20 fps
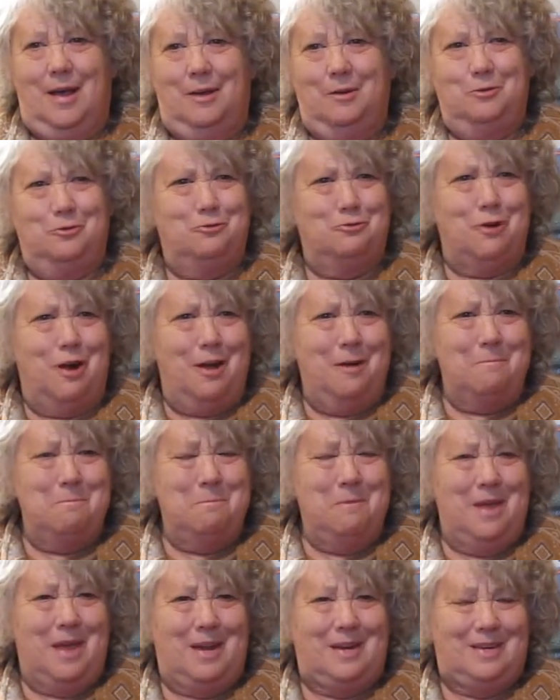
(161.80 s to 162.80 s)

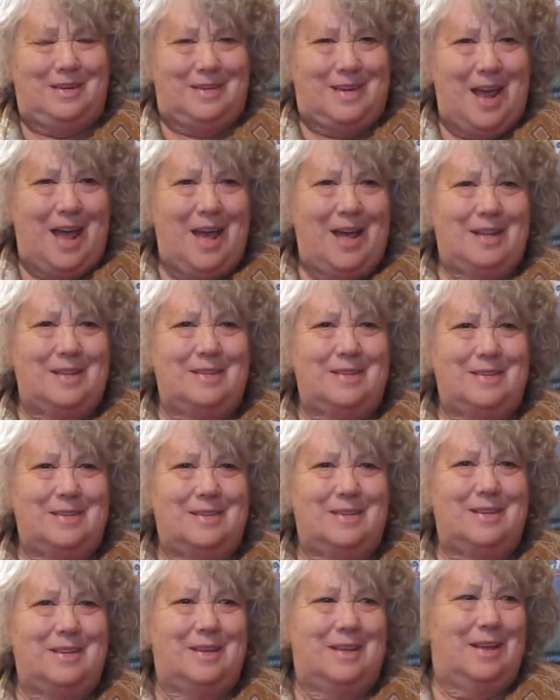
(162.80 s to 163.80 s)
drum and
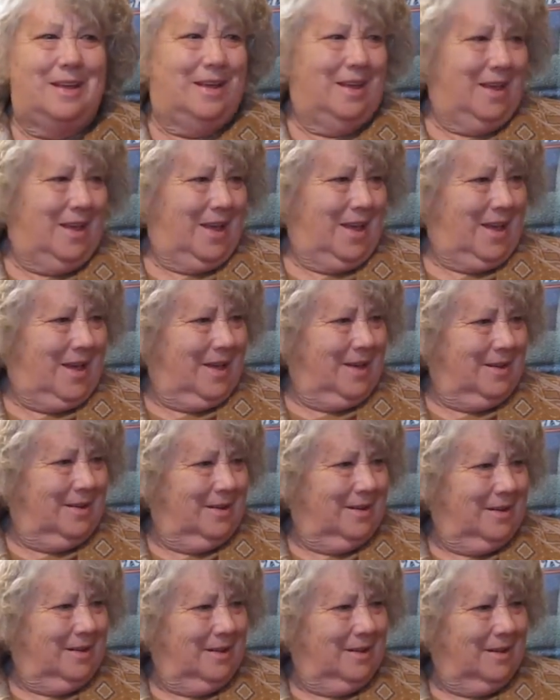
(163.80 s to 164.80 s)
dance
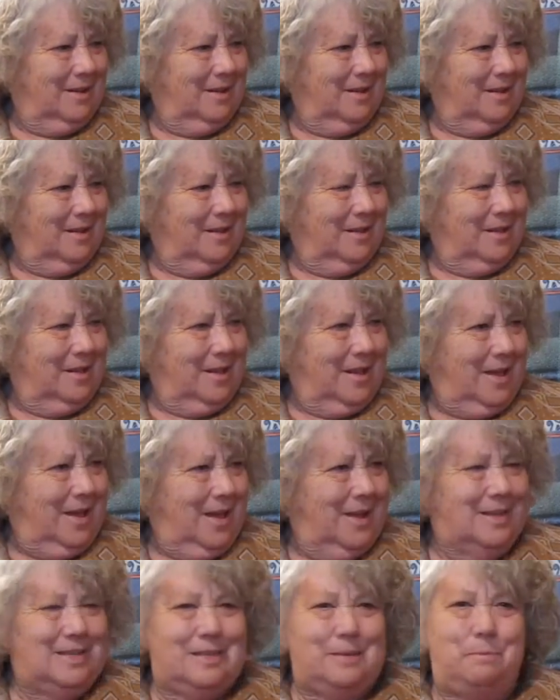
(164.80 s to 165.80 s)
and
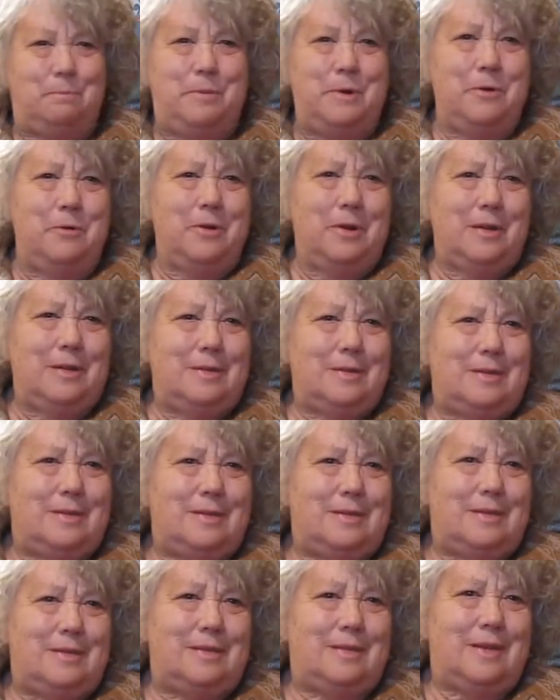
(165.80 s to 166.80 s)

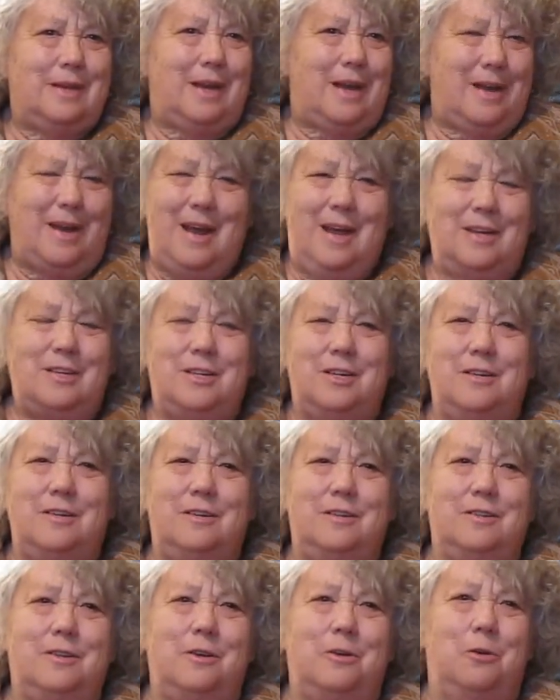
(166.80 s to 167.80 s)
experience the connection
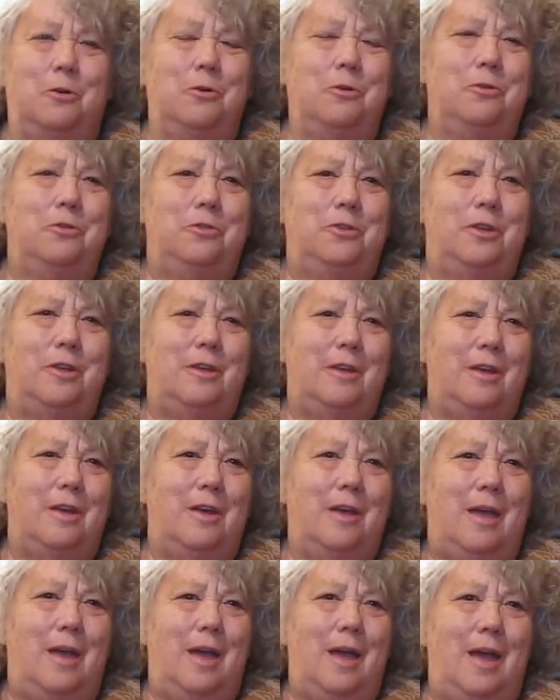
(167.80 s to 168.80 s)
to the earth
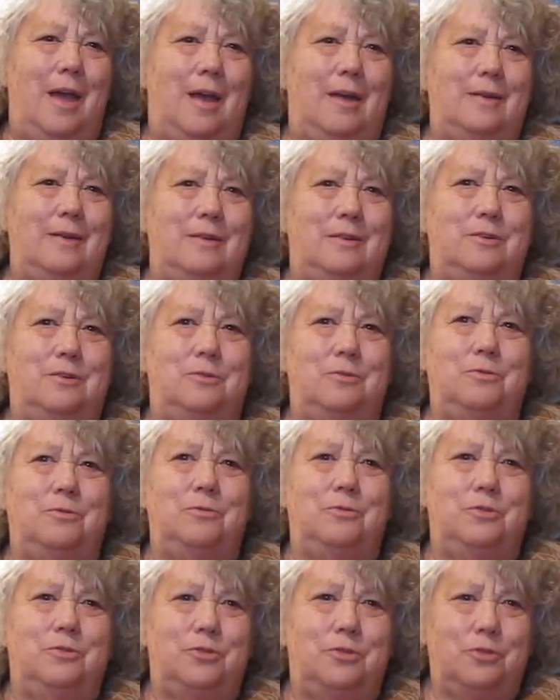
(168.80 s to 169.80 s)
and to
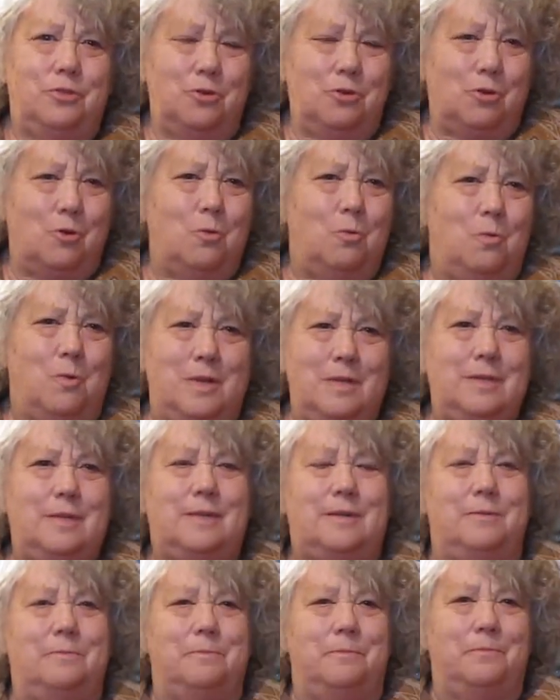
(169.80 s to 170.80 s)
circle
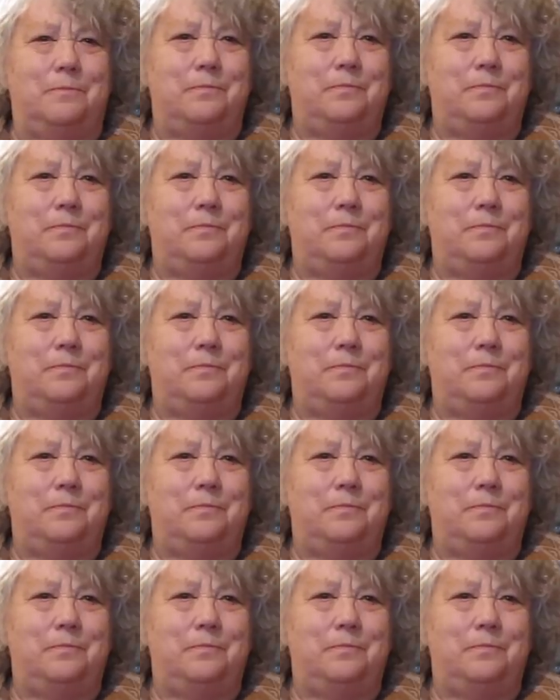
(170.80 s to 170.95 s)
wisdom.